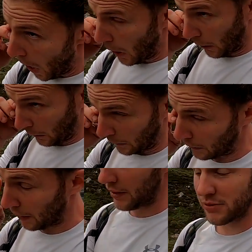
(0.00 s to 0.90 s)
You know,
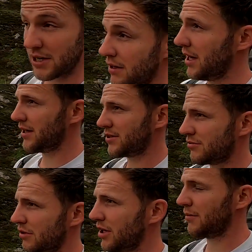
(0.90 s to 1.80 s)
either, and he was like, aye,
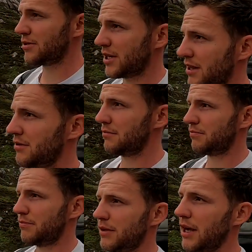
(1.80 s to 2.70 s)
just rock up, just get
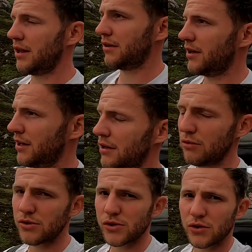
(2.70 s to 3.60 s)
there to
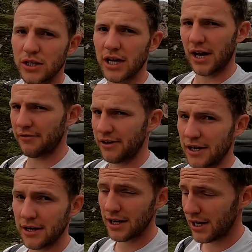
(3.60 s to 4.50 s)
Ozone
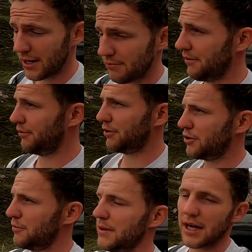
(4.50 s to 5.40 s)
Cafe before
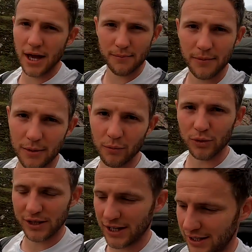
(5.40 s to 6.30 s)
2 PM and
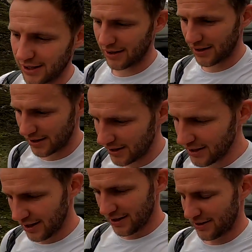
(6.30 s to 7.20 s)
we'll take you
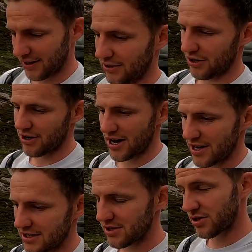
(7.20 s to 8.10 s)
to
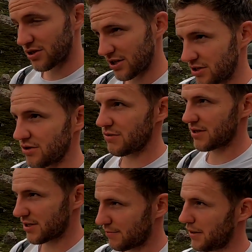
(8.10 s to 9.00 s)
Durness. So as you know,
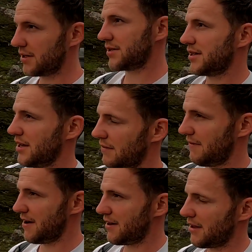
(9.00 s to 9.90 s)
it's a bus to a
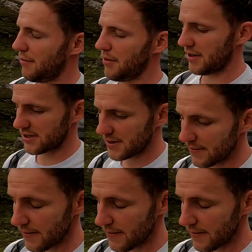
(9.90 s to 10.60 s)
ferry to a bus.